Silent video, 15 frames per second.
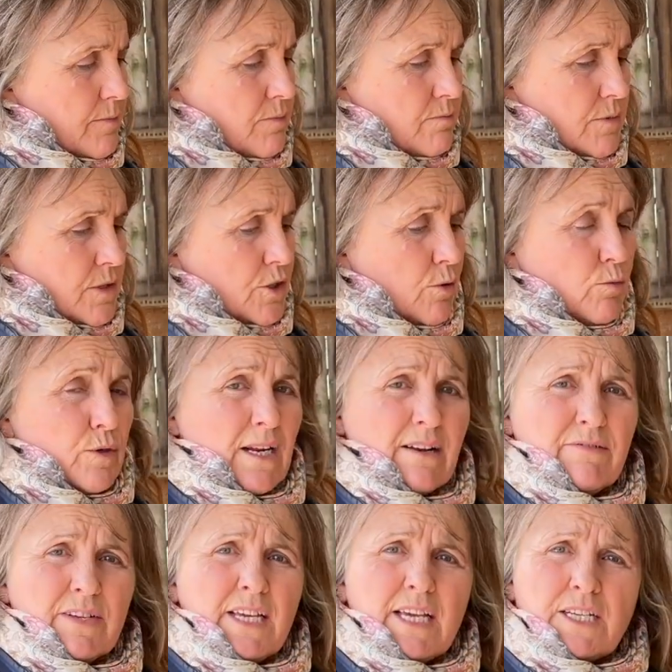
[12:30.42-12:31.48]
Some would
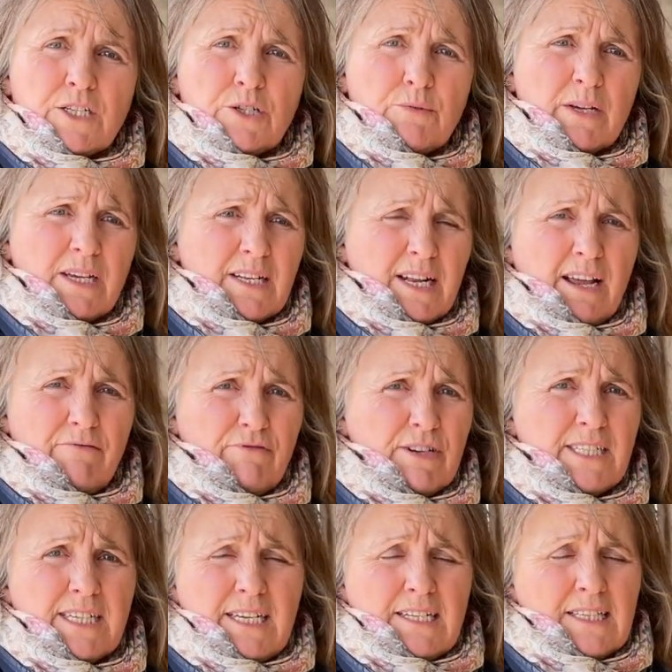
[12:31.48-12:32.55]
advocate doing it every
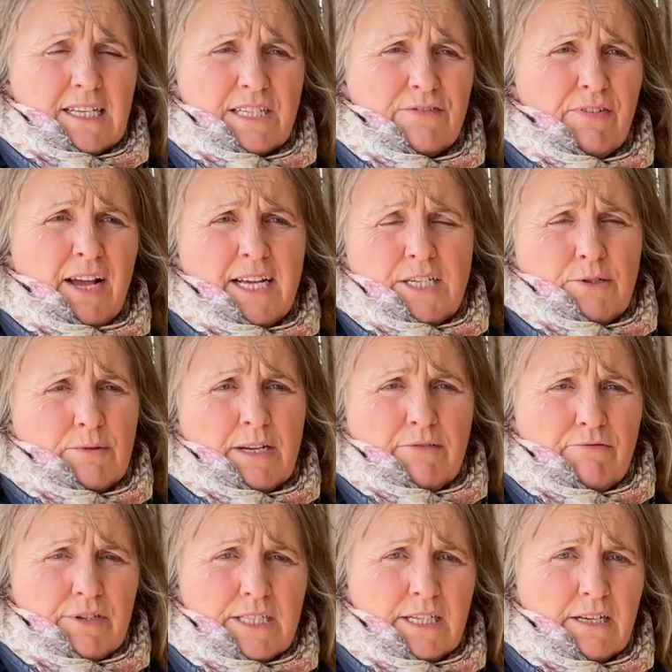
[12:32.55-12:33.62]
day, and that's fine. Do it
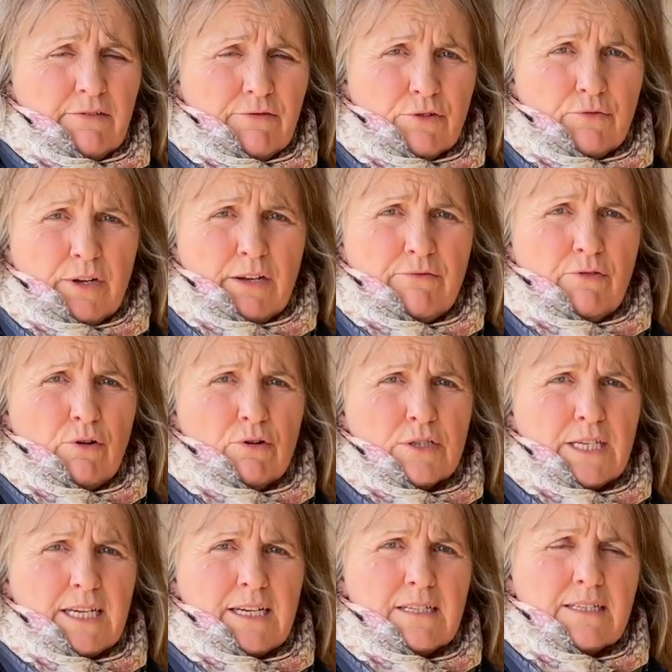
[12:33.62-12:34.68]
every day for 3 or 4
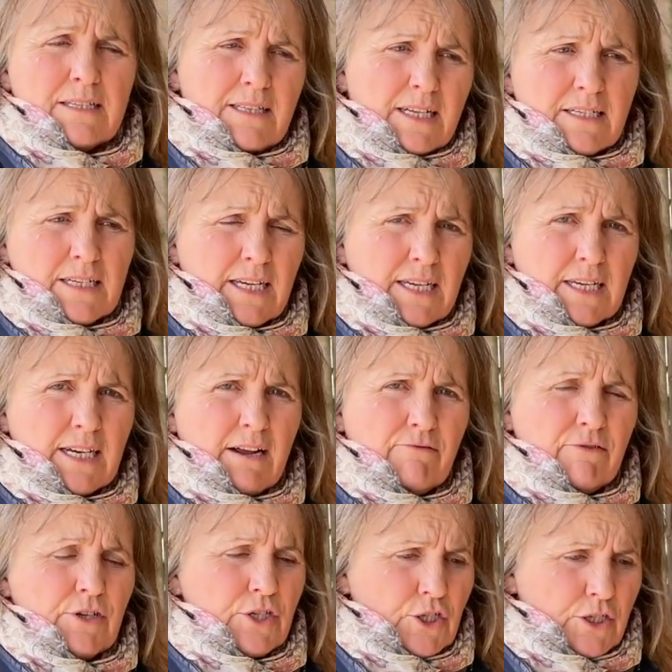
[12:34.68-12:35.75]
days and then take an
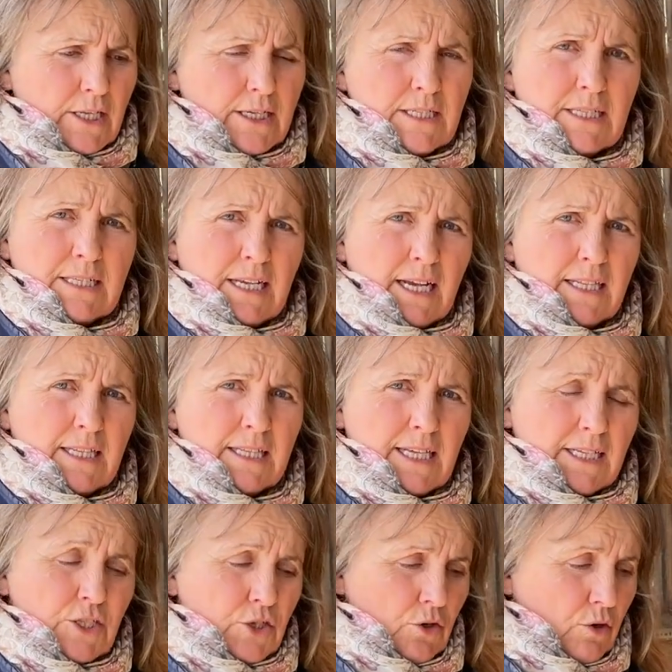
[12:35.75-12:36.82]
average and then decide that
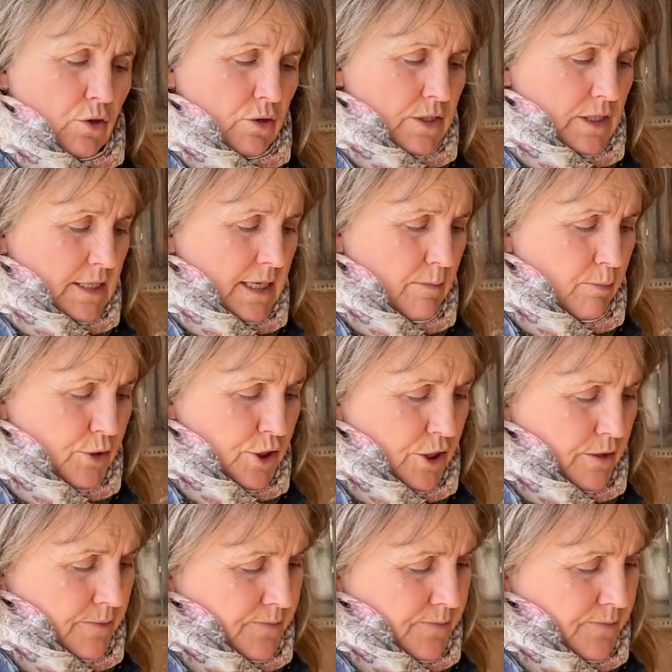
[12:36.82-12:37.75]
that's your horse's temperature.